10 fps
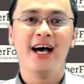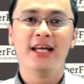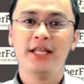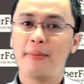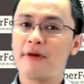
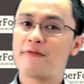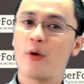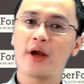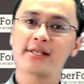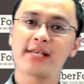
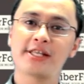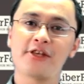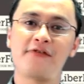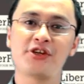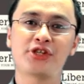LiberForex is
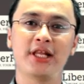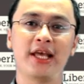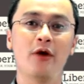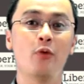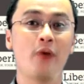
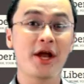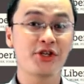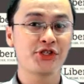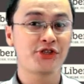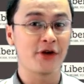officially
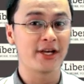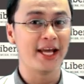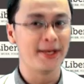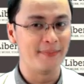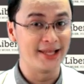registered
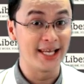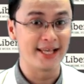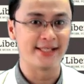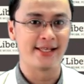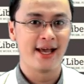in
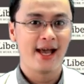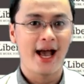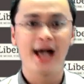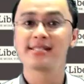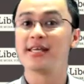Belize
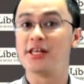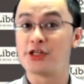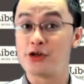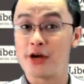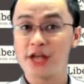as an
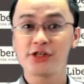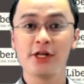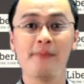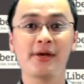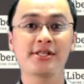
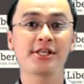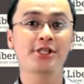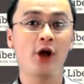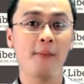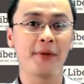international business
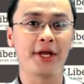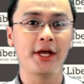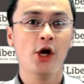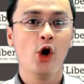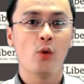company
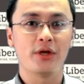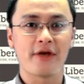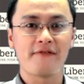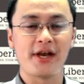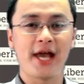with a
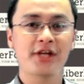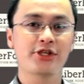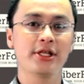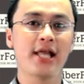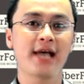
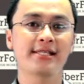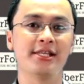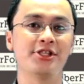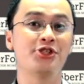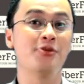financial
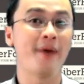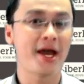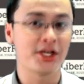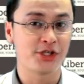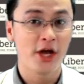license to
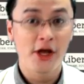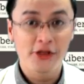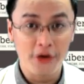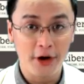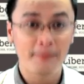manage
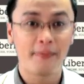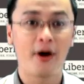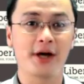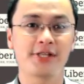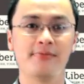third
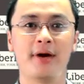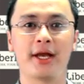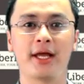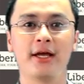parties' money.